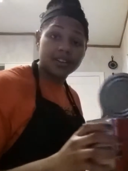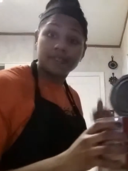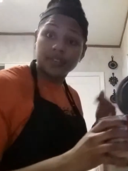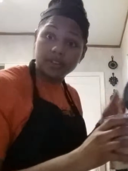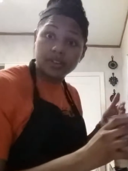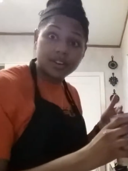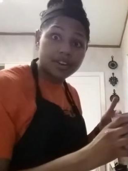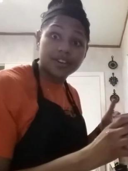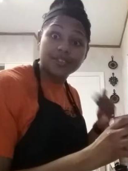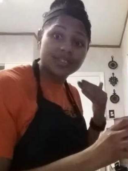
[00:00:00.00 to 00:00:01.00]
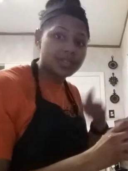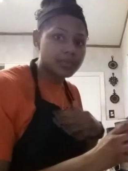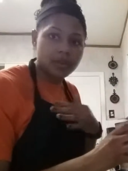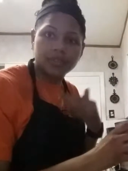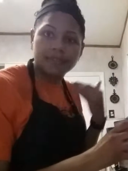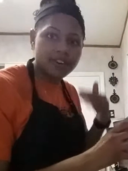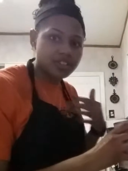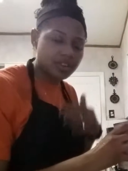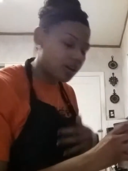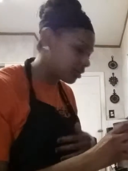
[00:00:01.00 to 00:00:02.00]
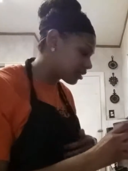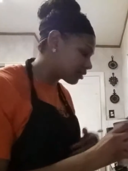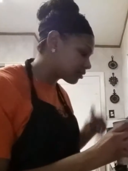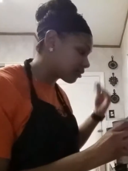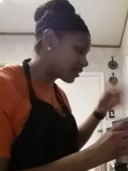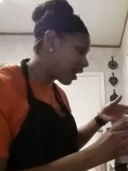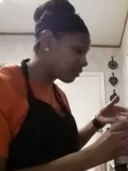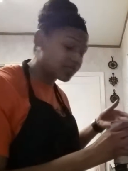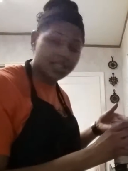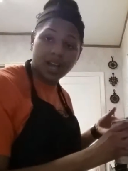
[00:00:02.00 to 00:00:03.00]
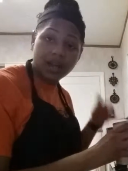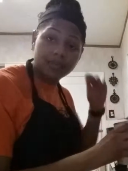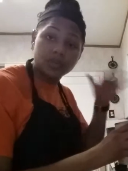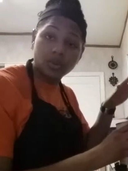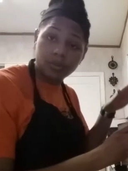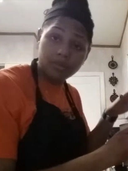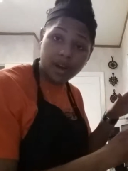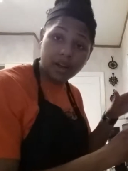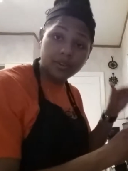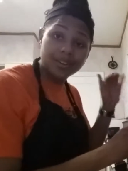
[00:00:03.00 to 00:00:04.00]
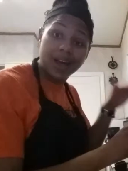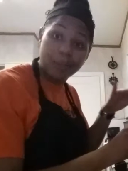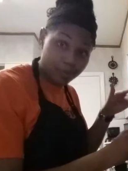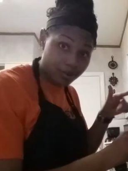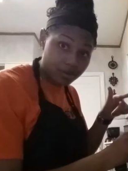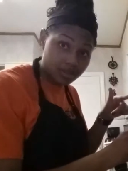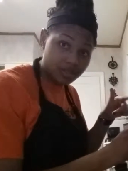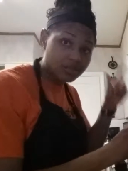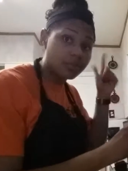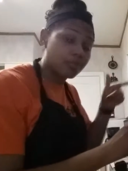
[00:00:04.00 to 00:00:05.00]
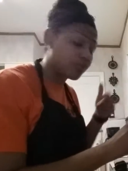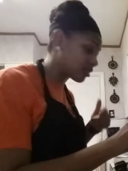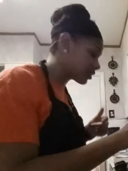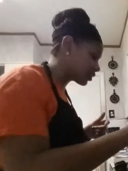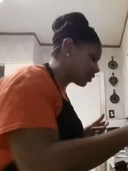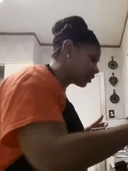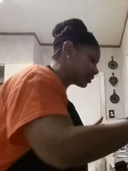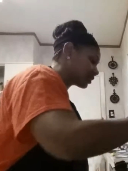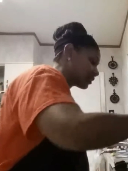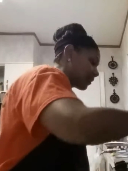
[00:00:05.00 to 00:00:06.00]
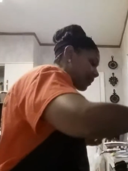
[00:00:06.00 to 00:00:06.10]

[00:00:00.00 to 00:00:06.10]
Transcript: and if you're in here, you can smell the fresh garlic. So now it's time. It's all brown, not burnt. Pour in the sauce.